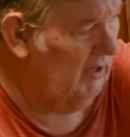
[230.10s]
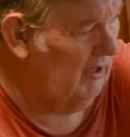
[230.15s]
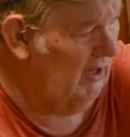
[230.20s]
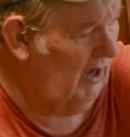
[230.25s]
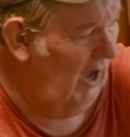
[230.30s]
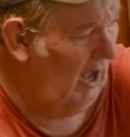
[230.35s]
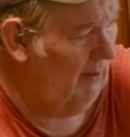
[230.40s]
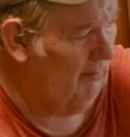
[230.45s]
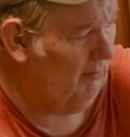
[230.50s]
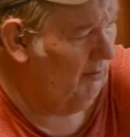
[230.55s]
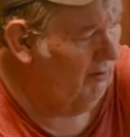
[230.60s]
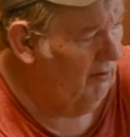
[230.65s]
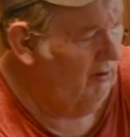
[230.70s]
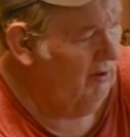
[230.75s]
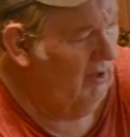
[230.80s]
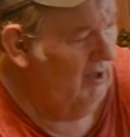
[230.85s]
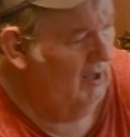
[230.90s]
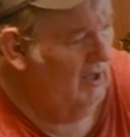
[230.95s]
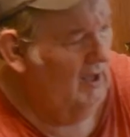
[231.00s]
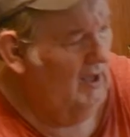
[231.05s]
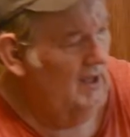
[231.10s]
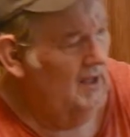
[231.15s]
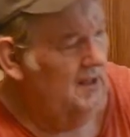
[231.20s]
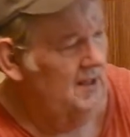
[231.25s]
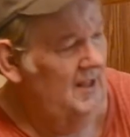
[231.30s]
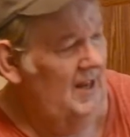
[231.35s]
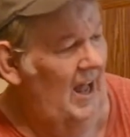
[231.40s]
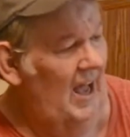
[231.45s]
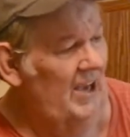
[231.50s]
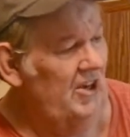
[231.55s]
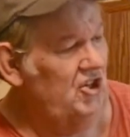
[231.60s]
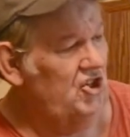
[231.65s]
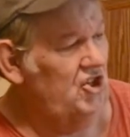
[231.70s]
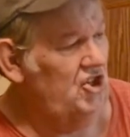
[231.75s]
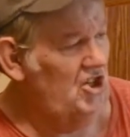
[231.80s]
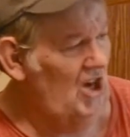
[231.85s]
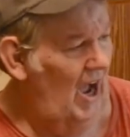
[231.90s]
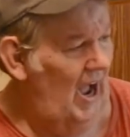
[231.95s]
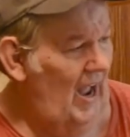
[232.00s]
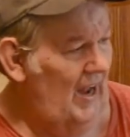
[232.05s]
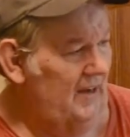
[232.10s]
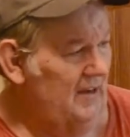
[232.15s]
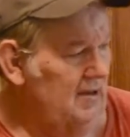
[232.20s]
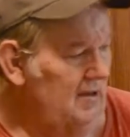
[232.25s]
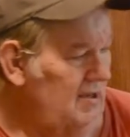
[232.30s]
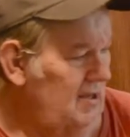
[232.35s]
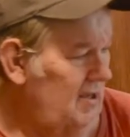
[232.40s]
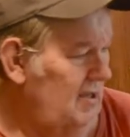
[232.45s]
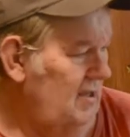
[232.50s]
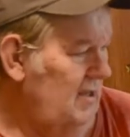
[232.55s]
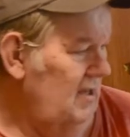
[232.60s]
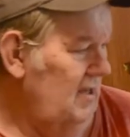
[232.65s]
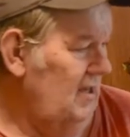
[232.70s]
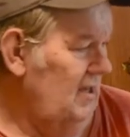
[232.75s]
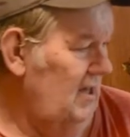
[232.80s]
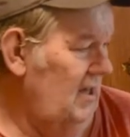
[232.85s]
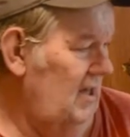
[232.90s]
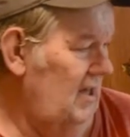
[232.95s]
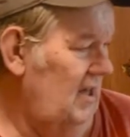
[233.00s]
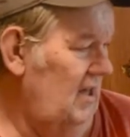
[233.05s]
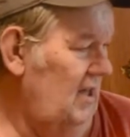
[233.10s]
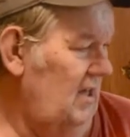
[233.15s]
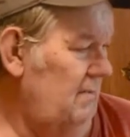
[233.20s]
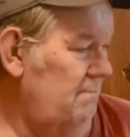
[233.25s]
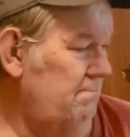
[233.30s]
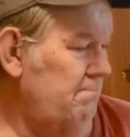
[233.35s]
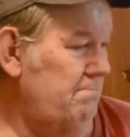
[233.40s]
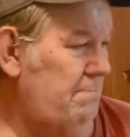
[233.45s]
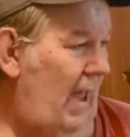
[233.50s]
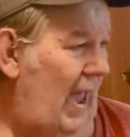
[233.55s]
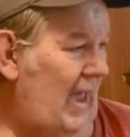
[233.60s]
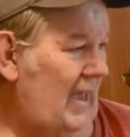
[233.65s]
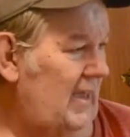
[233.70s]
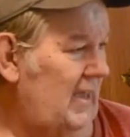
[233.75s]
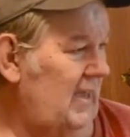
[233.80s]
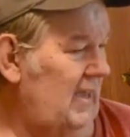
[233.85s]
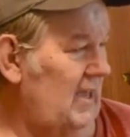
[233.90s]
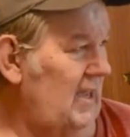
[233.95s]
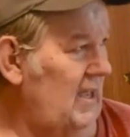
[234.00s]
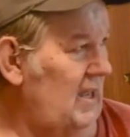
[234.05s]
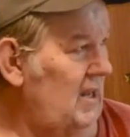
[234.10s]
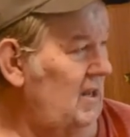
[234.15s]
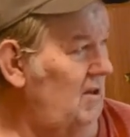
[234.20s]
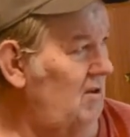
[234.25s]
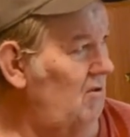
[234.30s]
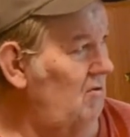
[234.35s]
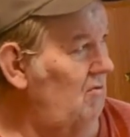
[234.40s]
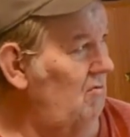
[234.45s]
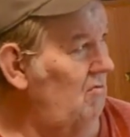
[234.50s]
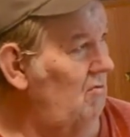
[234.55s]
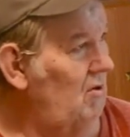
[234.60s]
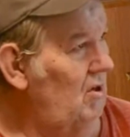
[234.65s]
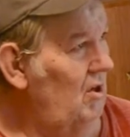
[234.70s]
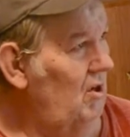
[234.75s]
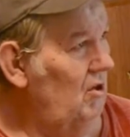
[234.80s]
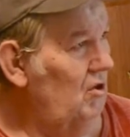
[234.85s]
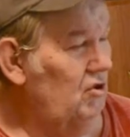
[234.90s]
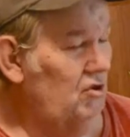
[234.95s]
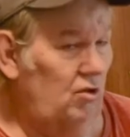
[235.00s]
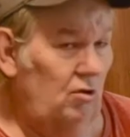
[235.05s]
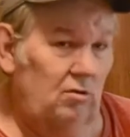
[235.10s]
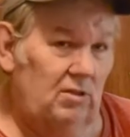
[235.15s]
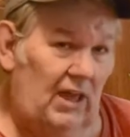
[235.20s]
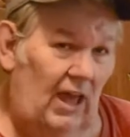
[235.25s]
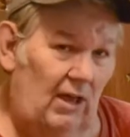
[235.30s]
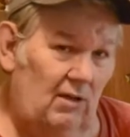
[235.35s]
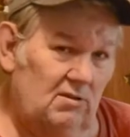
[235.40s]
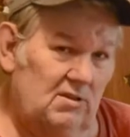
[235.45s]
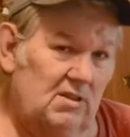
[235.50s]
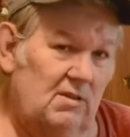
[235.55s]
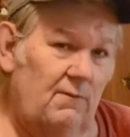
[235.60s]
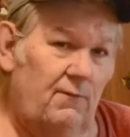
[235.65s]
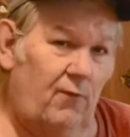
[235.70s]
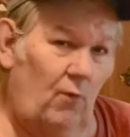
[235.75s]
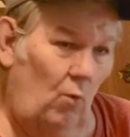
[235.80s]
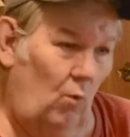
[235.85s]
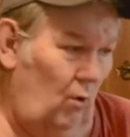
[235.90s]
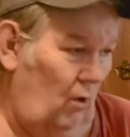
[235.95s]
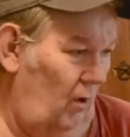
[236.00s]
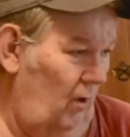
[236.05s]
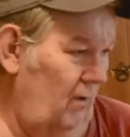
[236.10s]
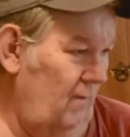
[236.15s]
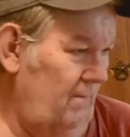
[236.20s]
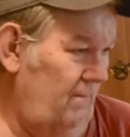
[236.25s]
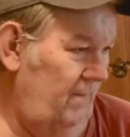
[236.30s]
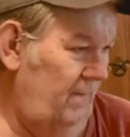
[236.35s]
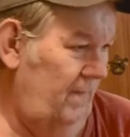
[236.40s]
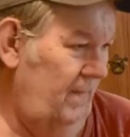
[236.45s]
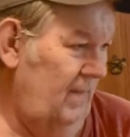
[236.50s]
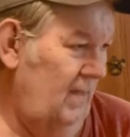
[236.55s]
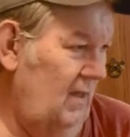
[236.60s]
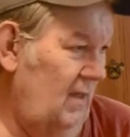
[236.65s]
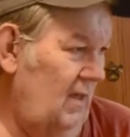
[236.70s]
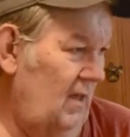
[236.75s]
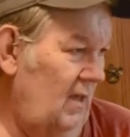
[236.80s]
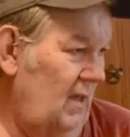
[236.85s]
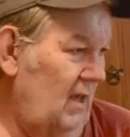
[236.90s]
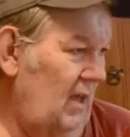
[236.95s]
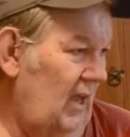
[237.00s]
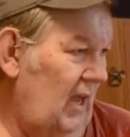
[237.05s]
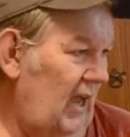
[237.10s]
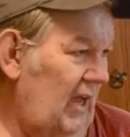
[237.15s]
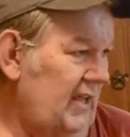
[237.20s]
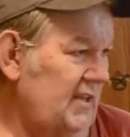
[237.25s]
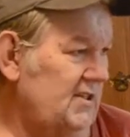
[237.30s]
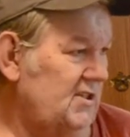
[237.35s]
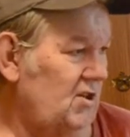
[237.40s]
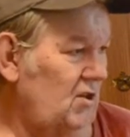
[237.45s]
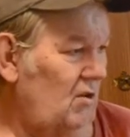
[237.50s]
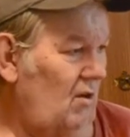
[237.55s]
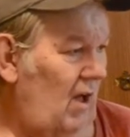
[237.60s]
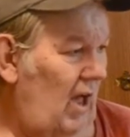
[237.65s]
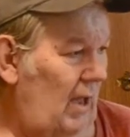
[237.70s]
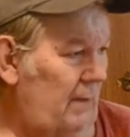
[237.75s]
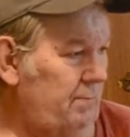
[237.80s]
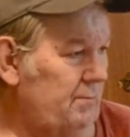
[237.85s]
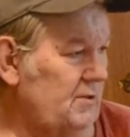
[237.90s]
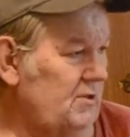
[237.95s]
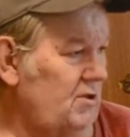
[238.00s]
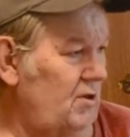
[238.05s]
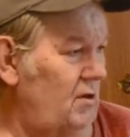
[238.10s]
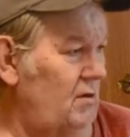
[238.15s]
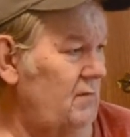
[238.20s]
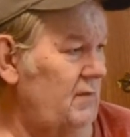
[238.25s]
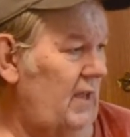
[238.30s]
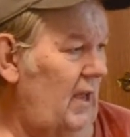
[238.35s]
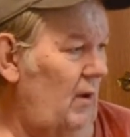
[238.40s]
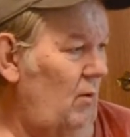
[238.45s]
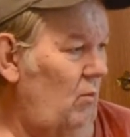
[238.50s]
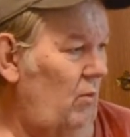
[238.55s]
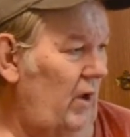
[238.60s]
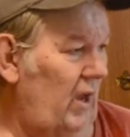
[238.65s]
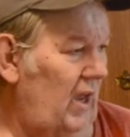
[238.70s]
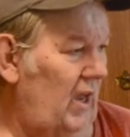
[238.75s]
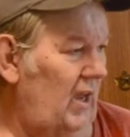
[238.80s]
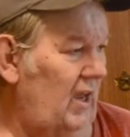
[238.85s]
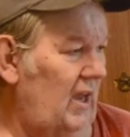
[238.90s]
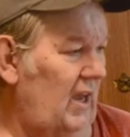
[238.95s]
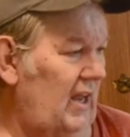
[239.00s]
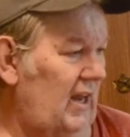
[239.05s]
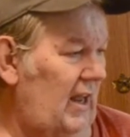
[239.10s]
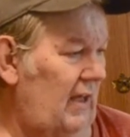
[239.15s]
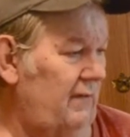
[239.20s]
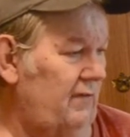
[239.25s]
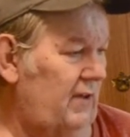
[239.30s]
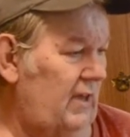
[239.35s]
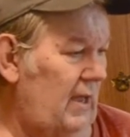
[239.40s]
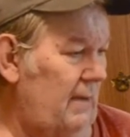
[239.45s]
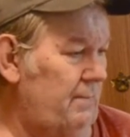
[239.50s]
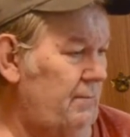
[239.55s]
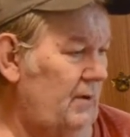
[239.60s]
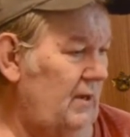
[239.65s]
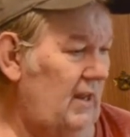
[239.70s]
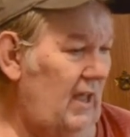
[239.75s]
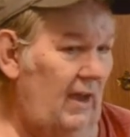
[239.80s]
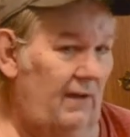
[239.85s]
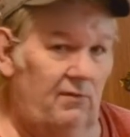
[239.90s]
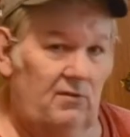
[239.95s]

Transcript: gobbler that I shot back in 2004. And so I preserved that wing, and I've kept it ever